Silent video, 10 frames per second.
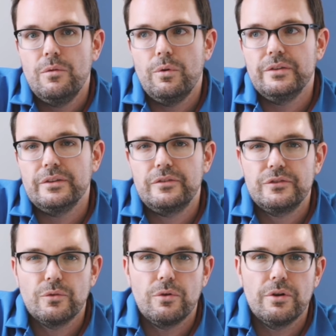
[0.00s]
Was it
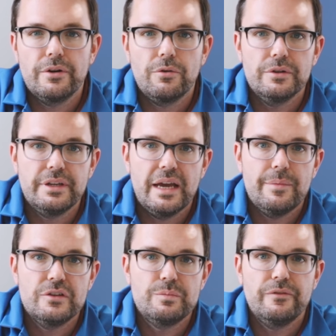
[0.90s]
stored or
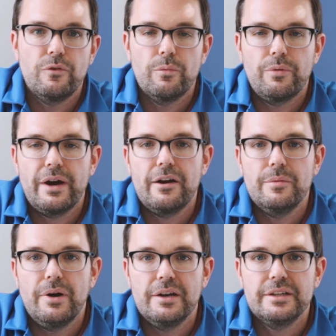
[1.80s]
damaged prior to
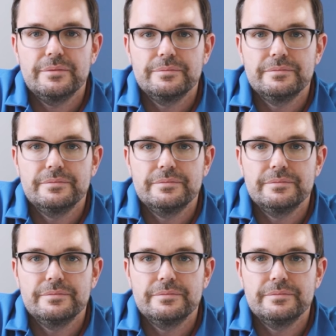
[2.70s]
bonding?